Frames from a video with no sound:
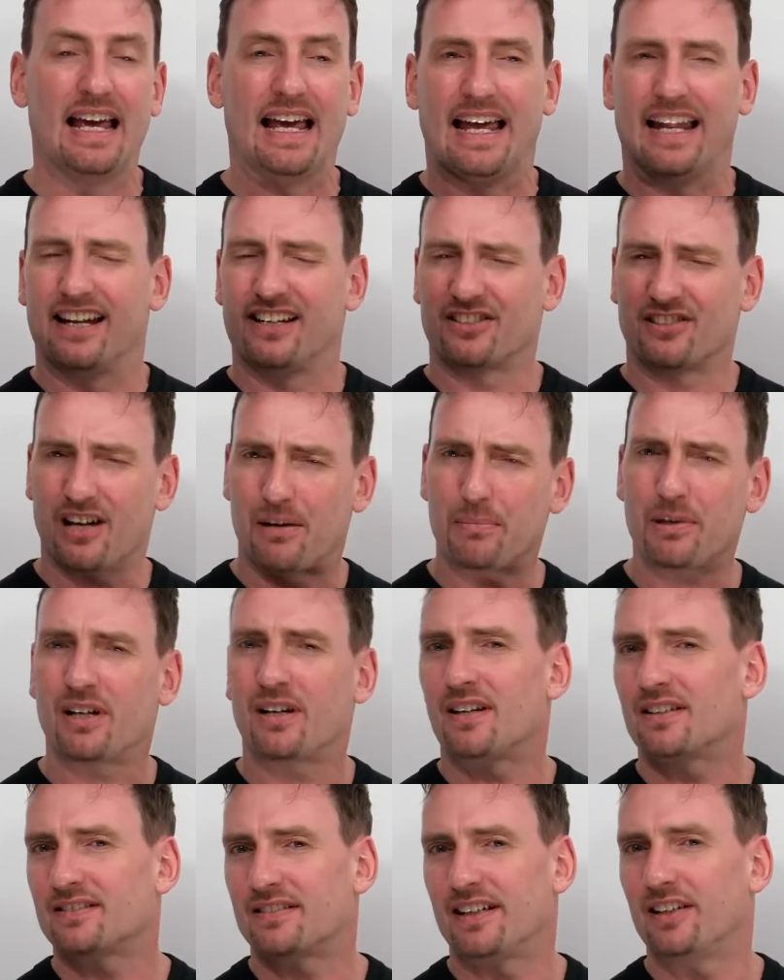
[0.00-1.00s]
And it's not
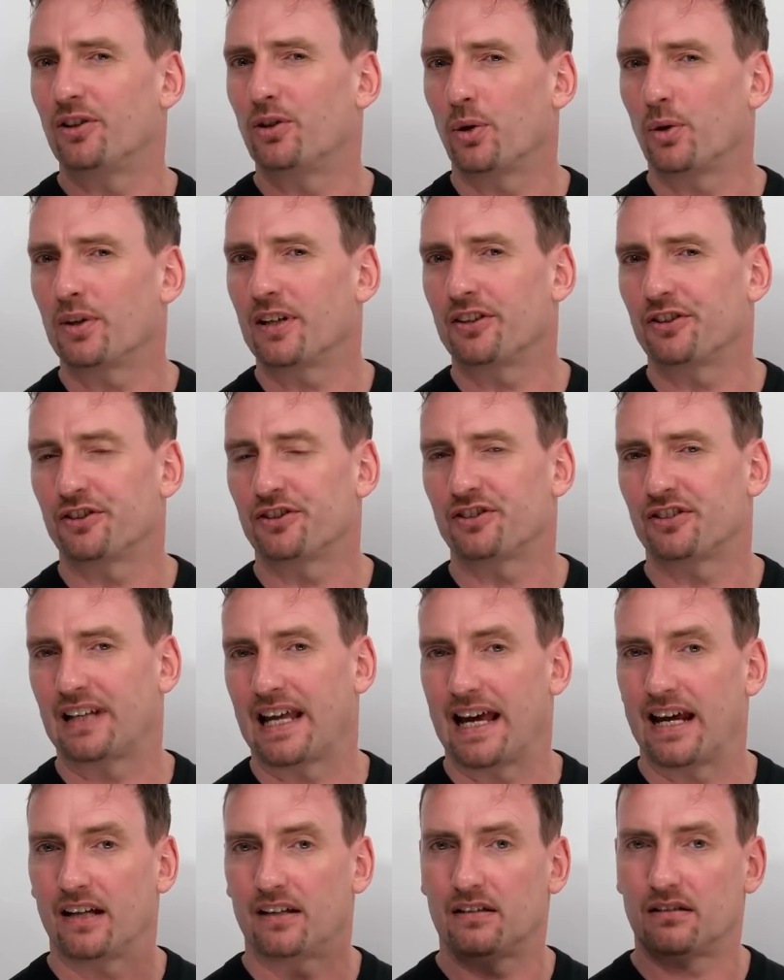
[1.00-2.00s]
because they don't
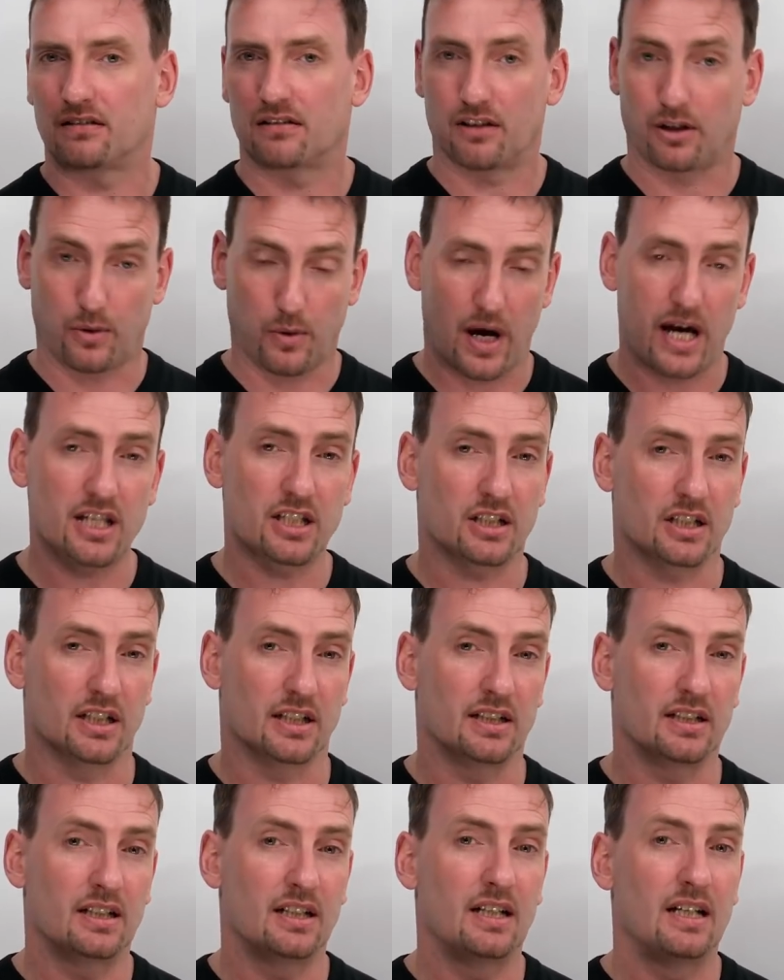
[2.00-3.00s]
understand the
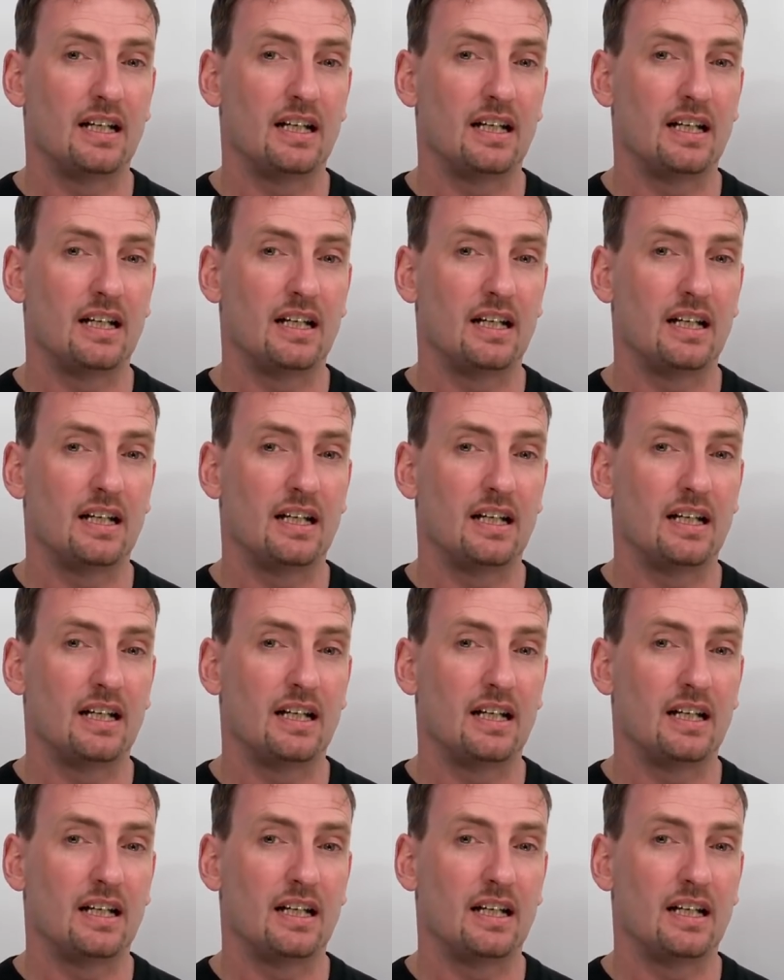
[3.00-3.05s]
question.